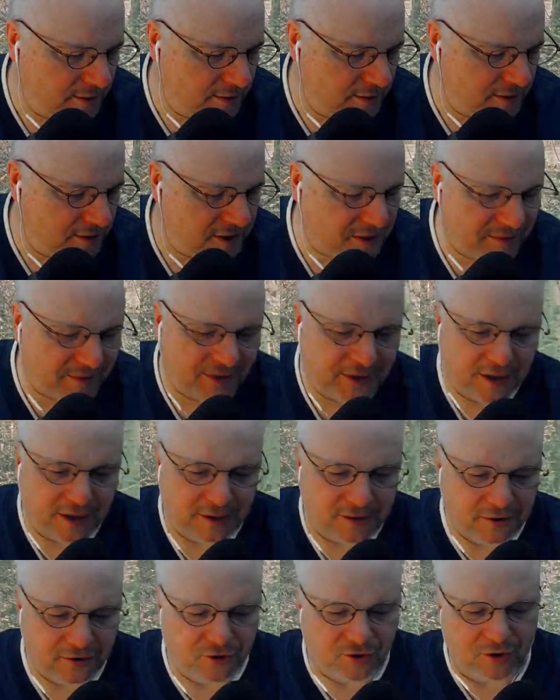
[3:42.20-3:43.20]
some of the
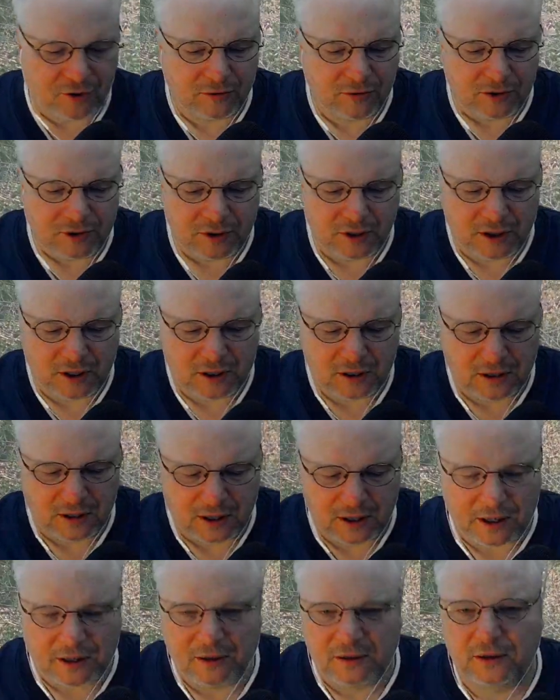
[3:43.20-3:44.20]
other drones, the
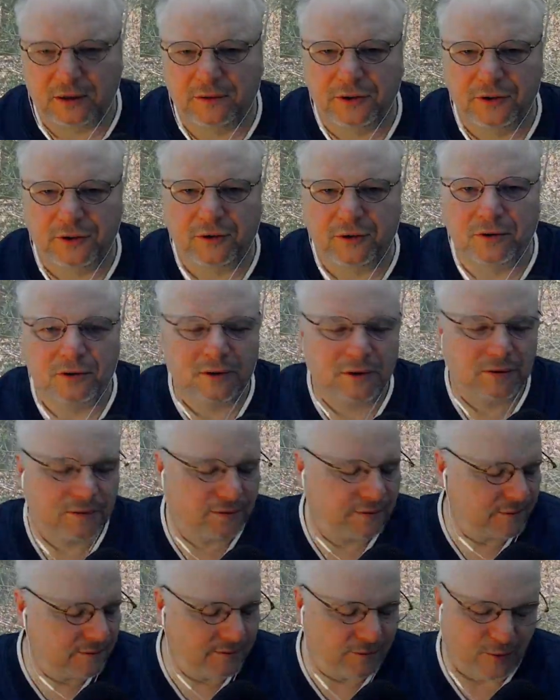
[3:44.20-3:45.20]
higher level drones
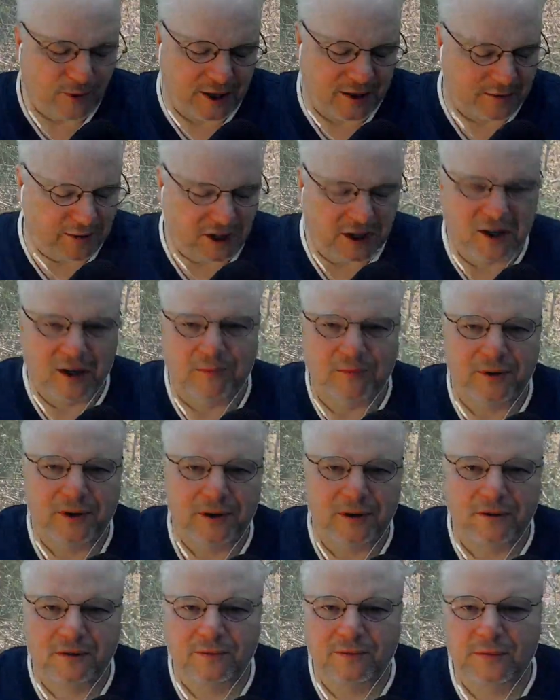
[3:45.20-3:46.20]
from whatever
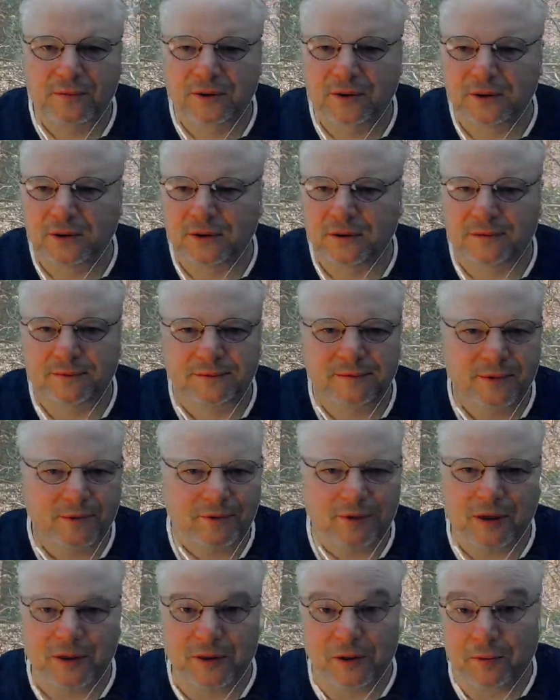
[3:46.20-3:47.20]
company,
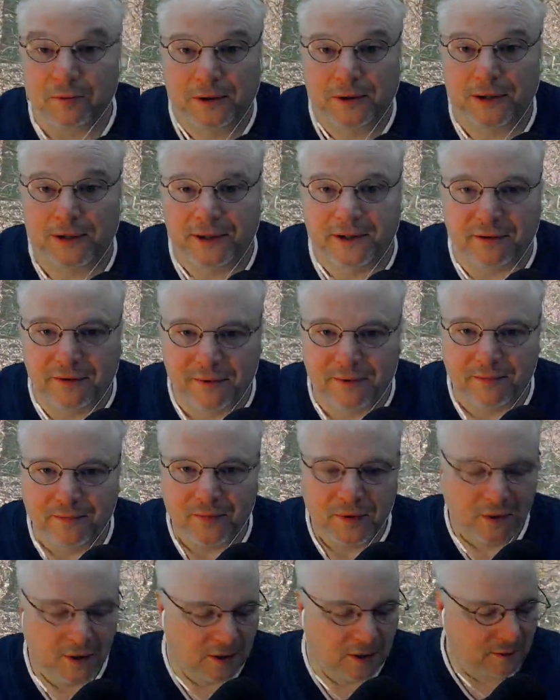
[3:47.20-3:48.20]
and there are plenty of them,
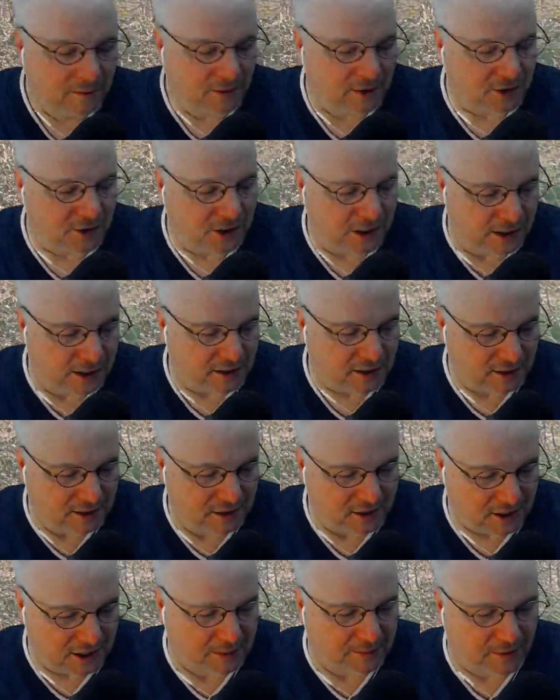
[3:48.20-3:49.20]
but as an
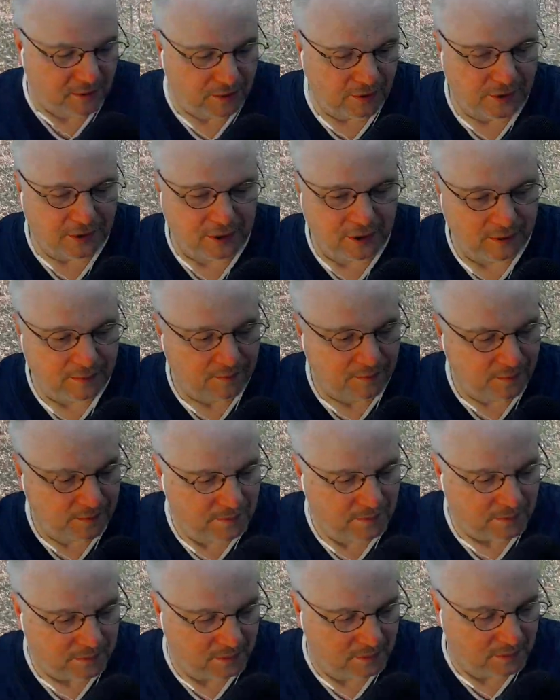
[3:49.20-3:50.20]
example, the
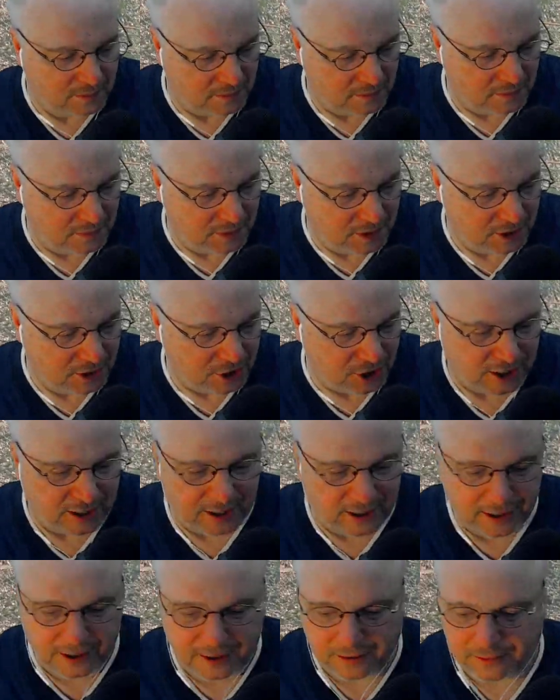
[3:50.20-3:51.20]

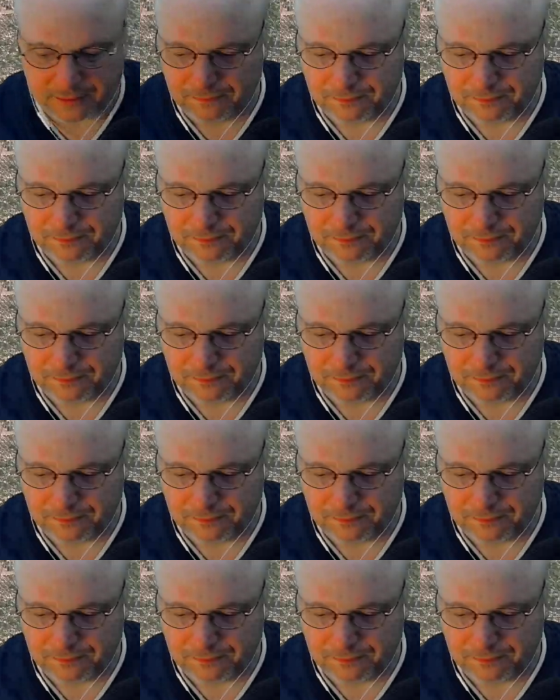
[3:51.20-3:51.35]
DJI